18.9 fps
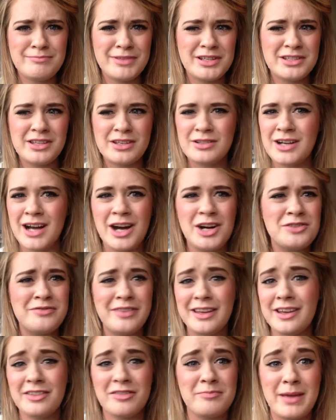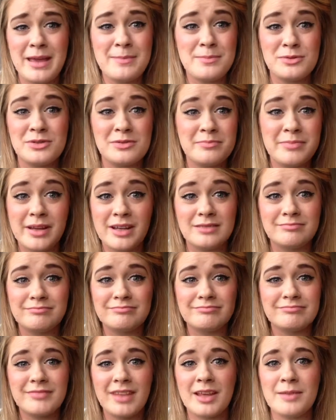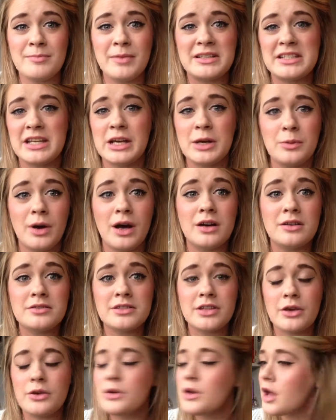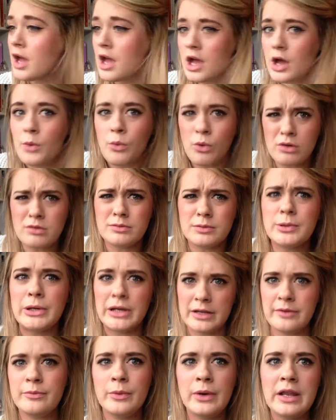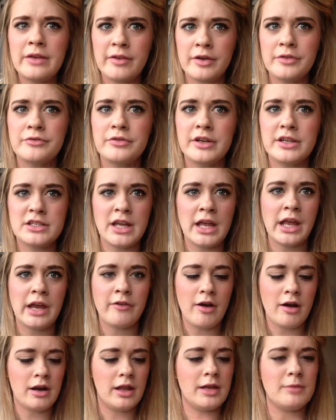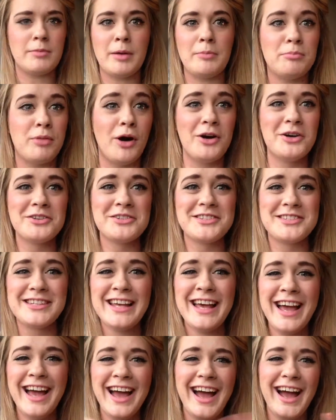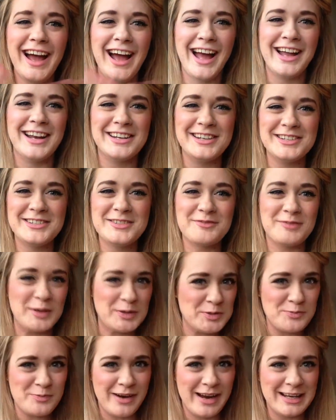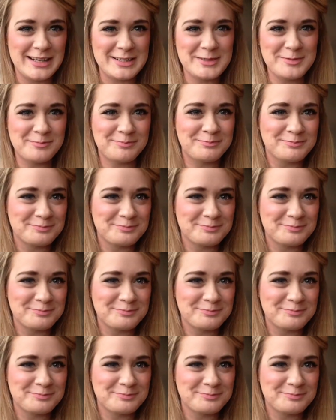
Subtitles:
Because I'll think of people, but it might take a while, so we'll leave it at 3. J.K. Rowling, my boss, and Russell Brand.